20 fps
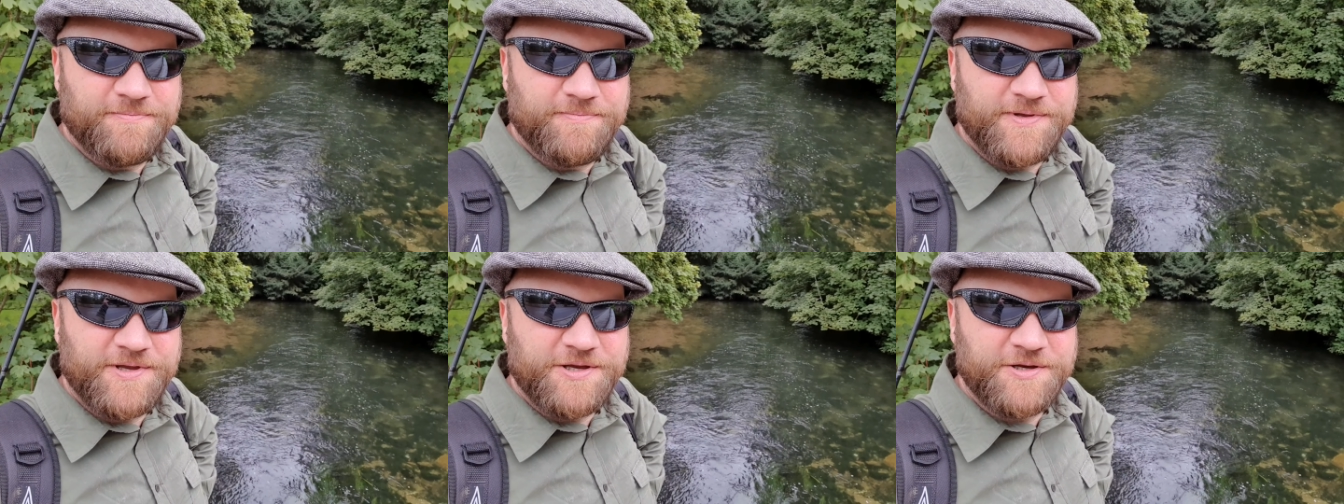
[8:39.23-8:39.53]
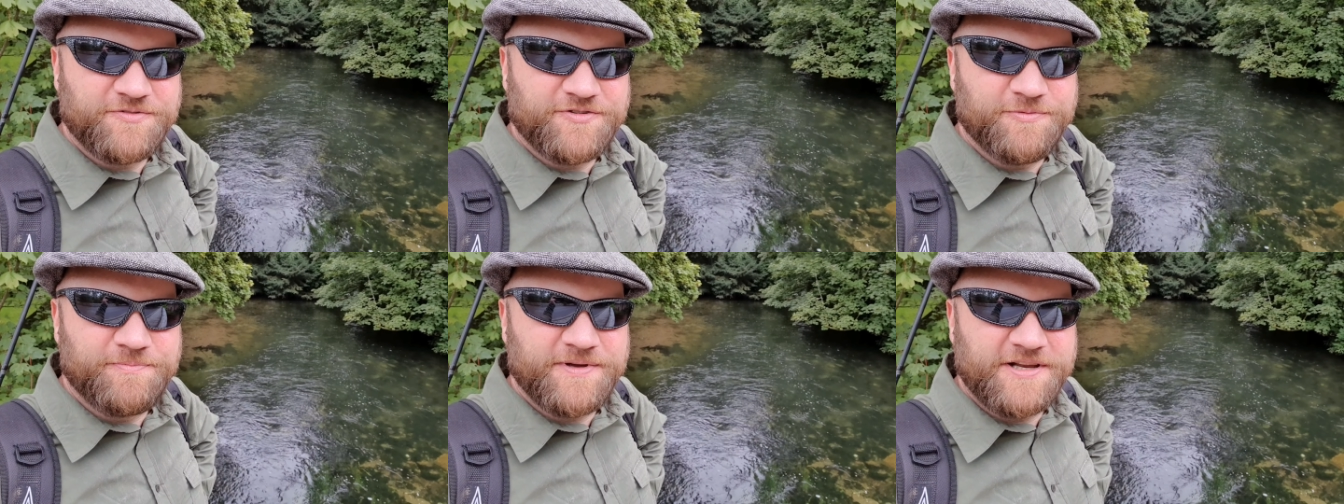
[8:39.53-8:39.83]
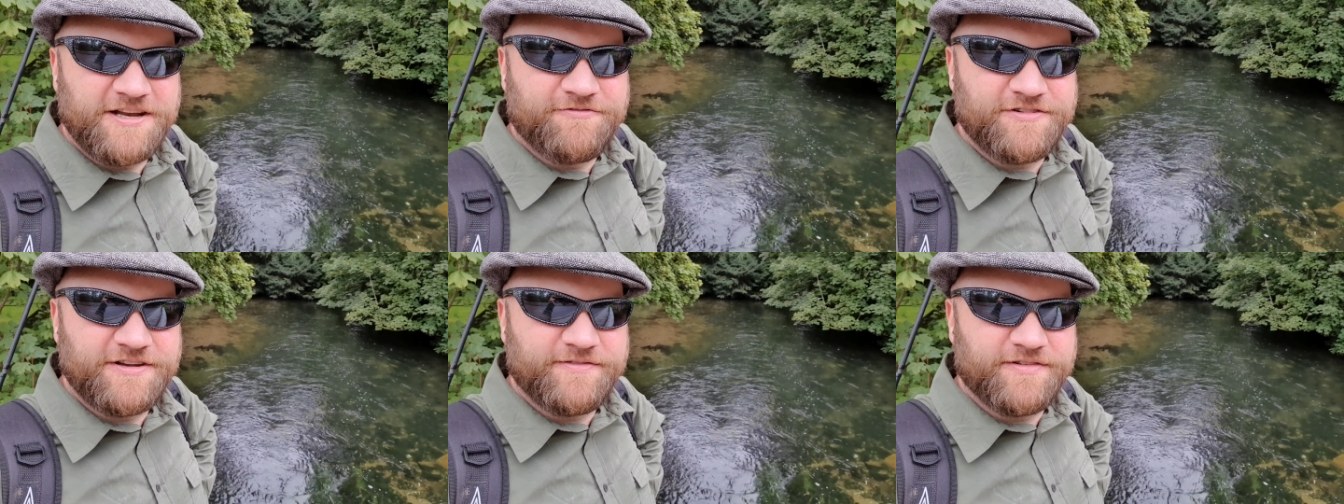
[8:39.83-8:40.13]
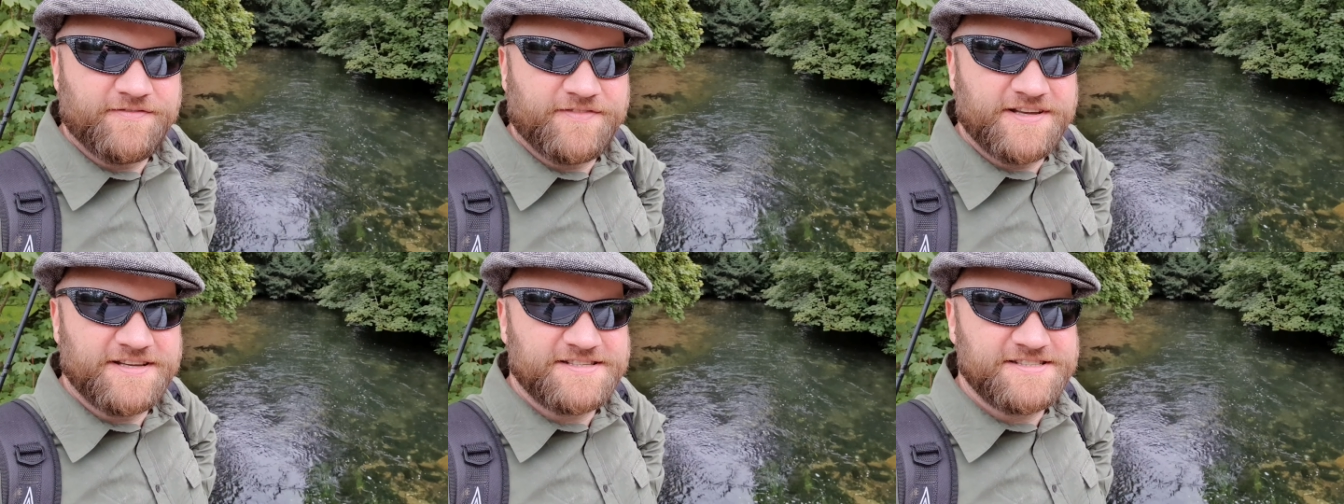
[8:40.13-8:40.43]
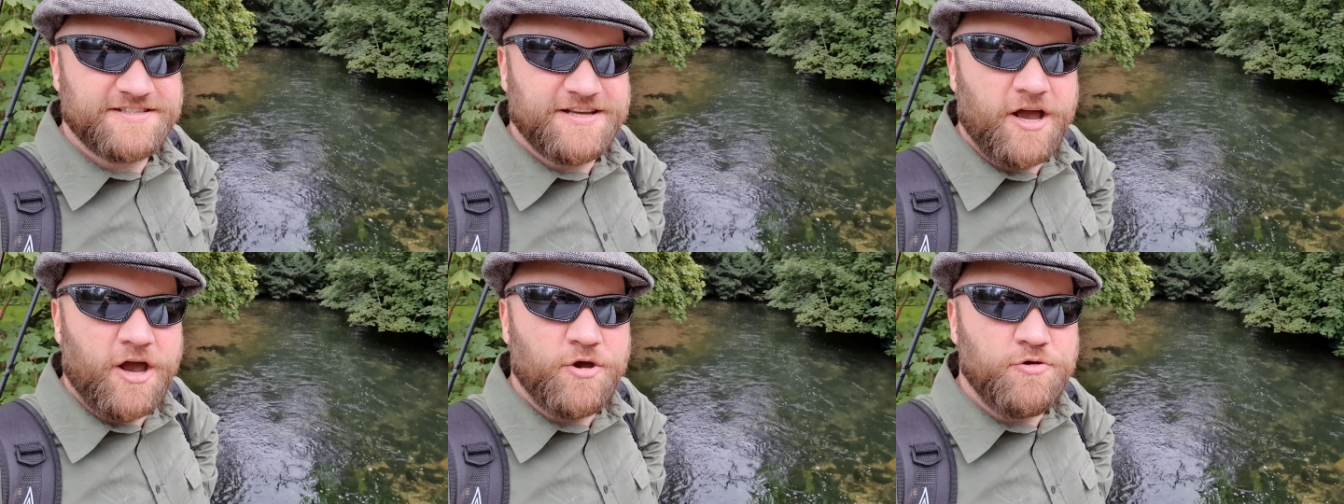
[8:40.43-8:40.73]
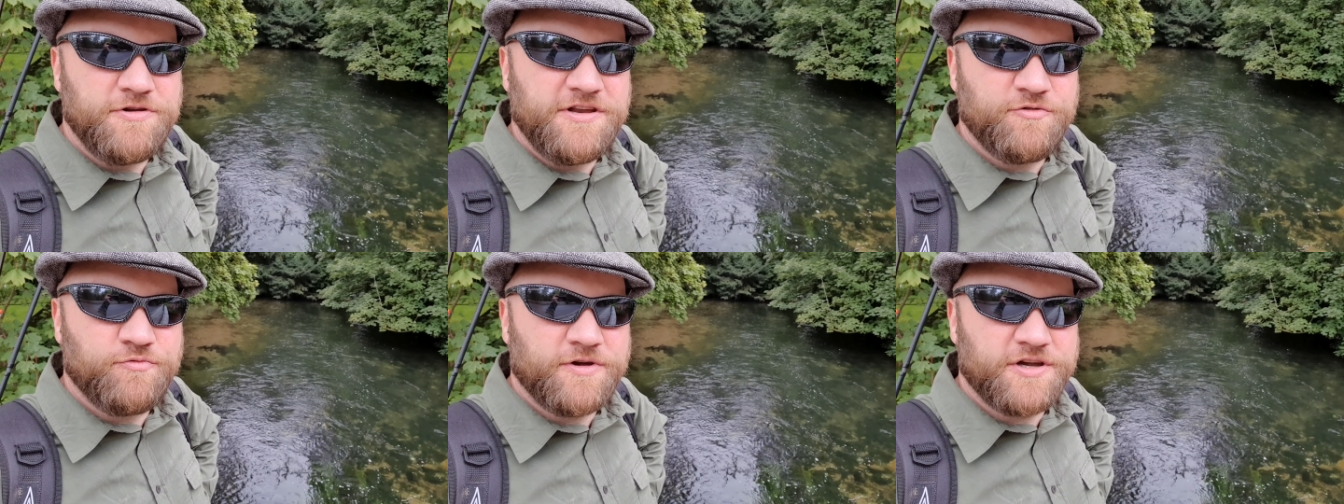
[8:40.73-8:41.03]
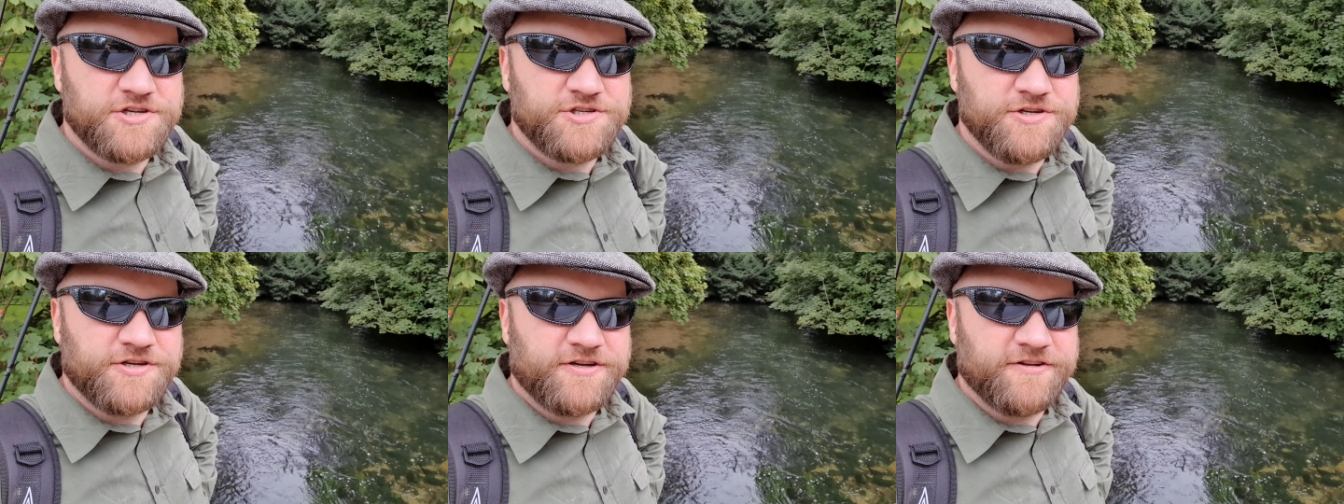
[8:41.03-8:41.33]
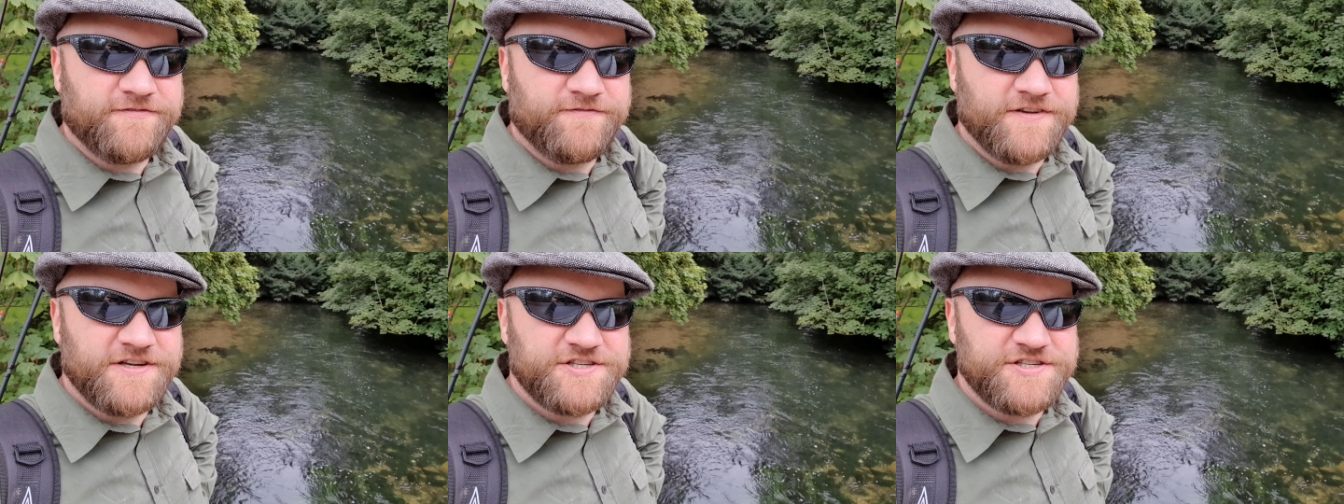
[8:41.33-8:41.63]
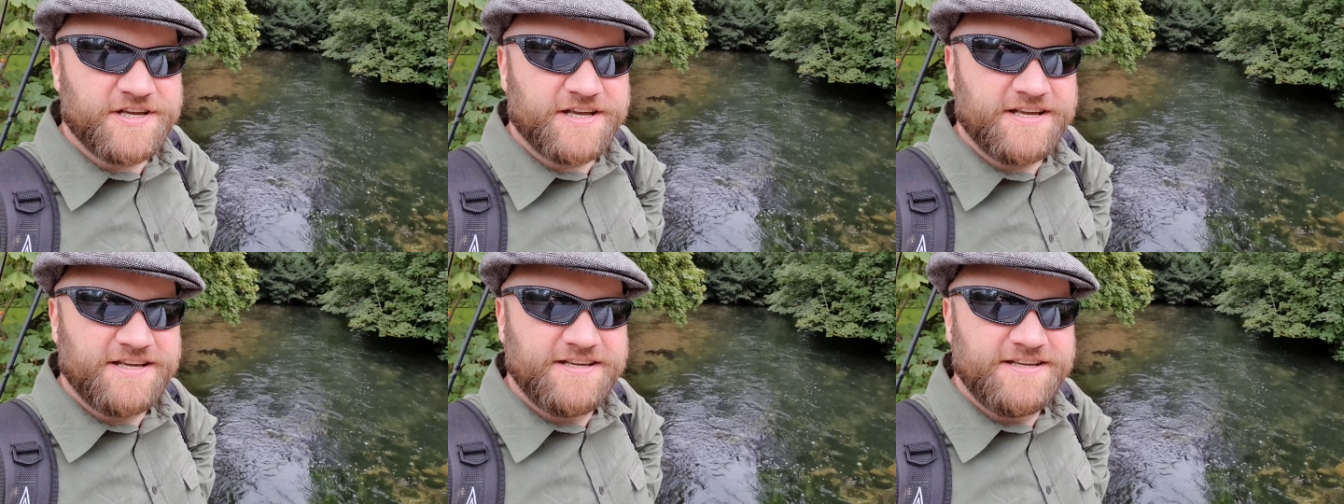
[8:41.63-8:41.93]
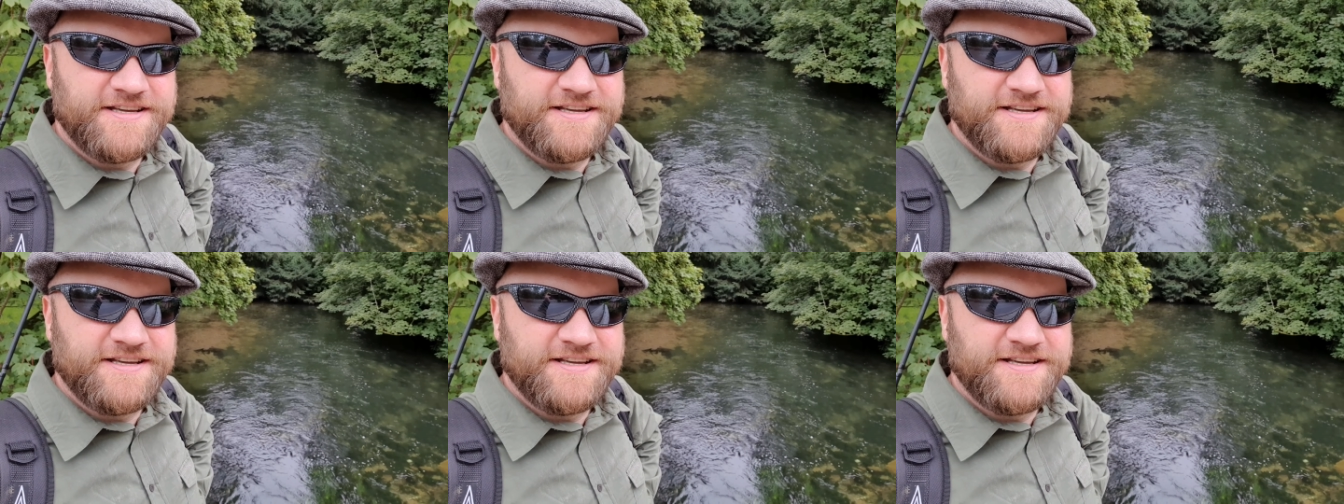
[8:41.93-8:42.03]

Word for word: beautiful bit of river this. Only wish you could fish it.